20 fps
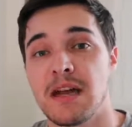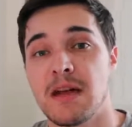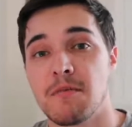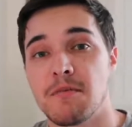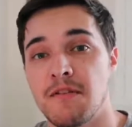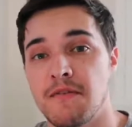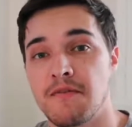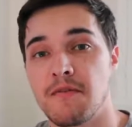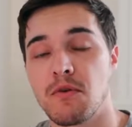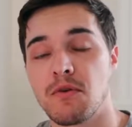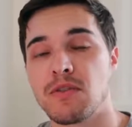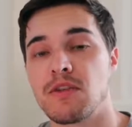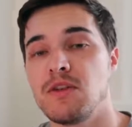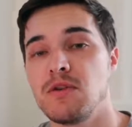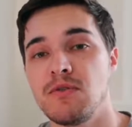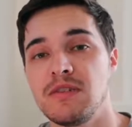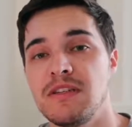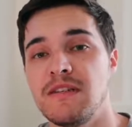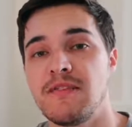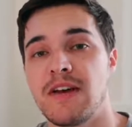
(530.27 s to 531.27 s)
before the
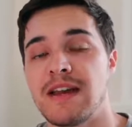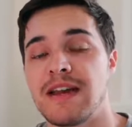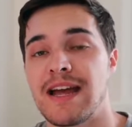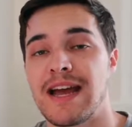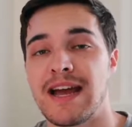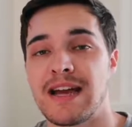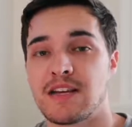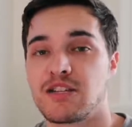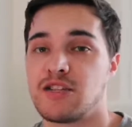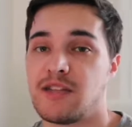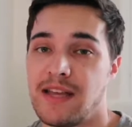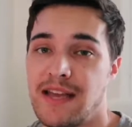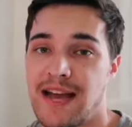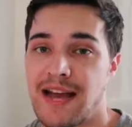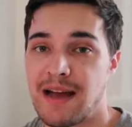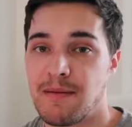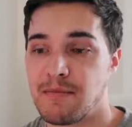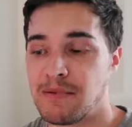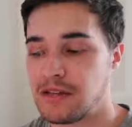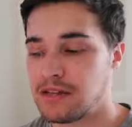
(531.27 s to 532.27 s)
news event actually
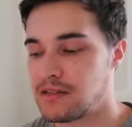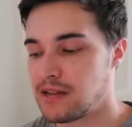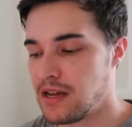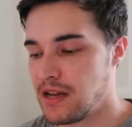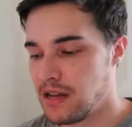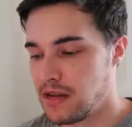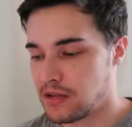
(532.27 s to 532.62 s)
happens.